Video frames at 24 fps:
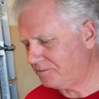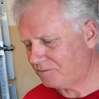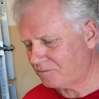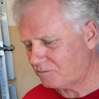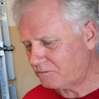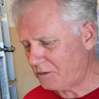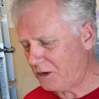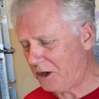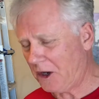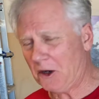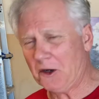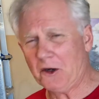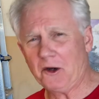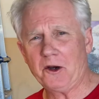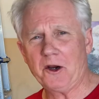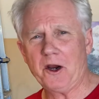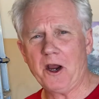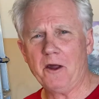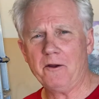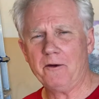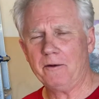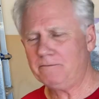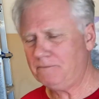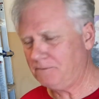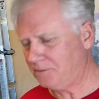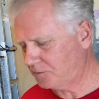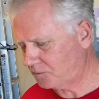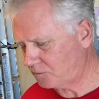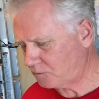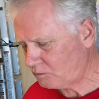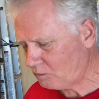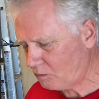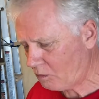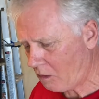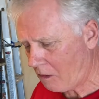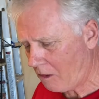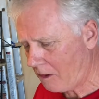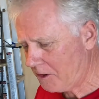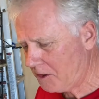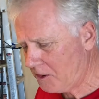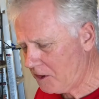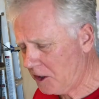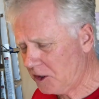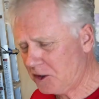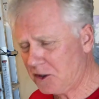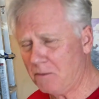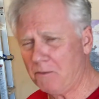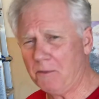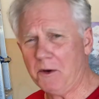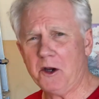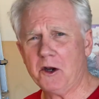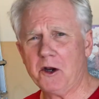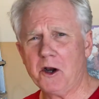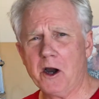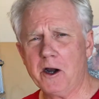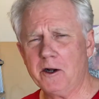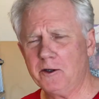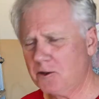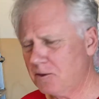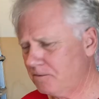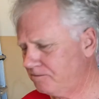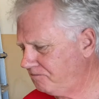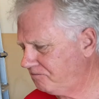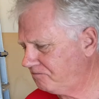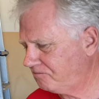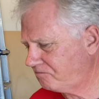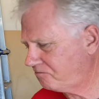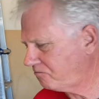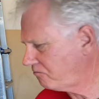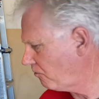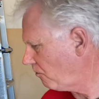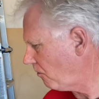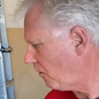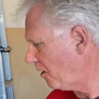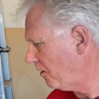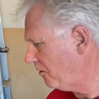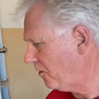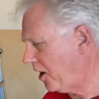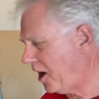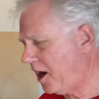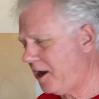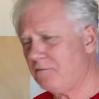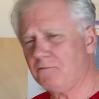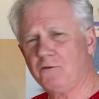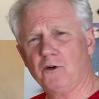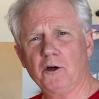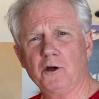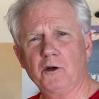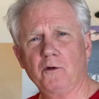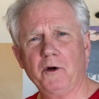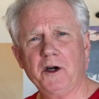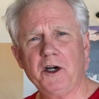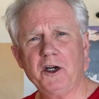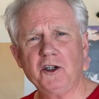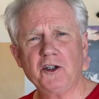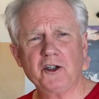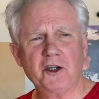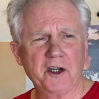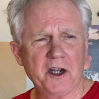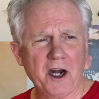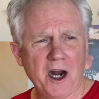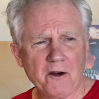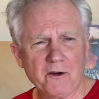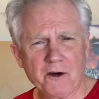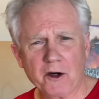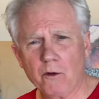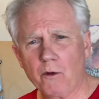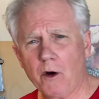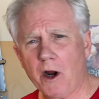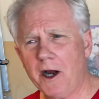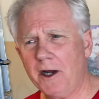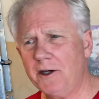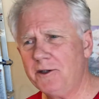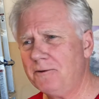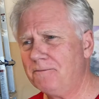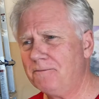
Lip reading: Get it together. Get your pecans, handful of ingredients, get out in the garage,